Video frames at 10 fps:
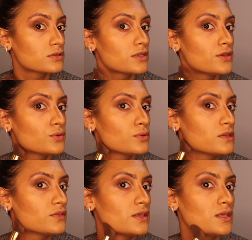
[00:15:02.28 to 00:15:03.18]
So I don't do
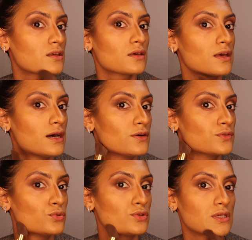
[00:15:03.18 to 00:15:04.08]
anything out
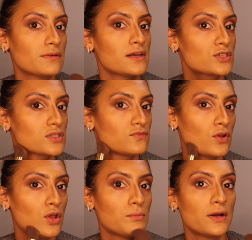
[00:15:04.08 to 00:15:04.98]
of the ordinary, I just
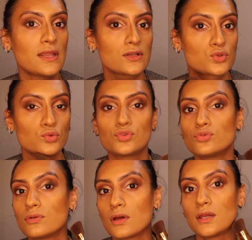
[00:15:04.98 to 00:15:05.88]
follow my natural
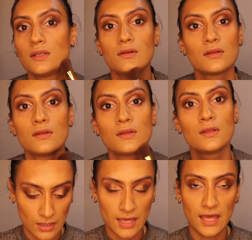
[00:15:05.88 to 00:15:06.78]
jawline.
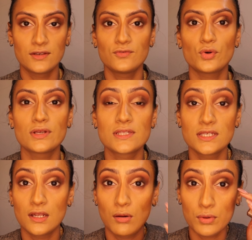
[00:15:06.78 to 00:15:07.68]
And for
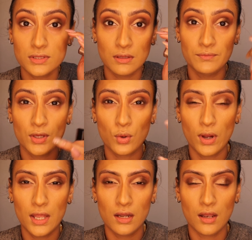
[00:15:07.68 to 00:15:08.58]
concealer, I want something
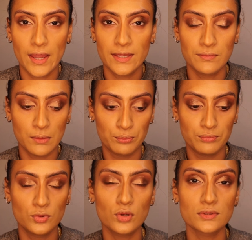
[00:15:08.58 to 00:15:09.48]
quite light, and
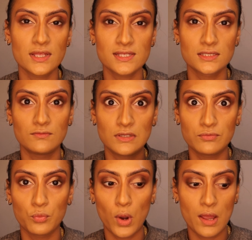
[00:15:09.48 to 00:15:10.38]
not
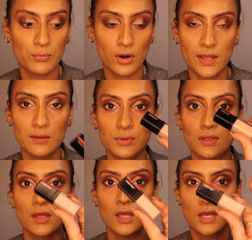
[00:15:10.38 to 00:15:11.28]
necessarily white bright,
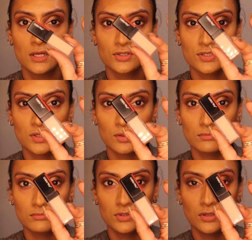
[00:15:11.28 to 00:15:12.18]
but just,
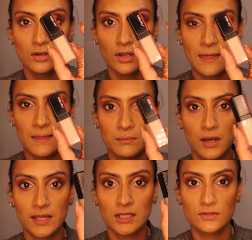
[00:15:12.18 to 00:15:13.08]
you know, lighter than
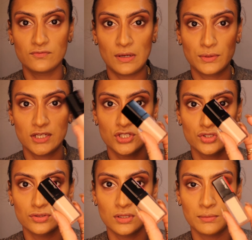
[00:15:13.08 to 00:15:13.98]
my
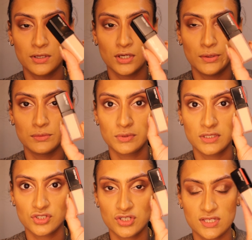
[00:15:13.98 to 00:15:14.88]
foundation. I'm going to go in
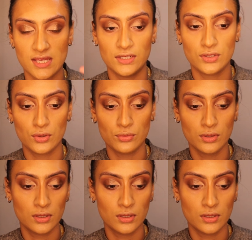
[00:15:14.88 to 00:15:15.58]
with the Shishedo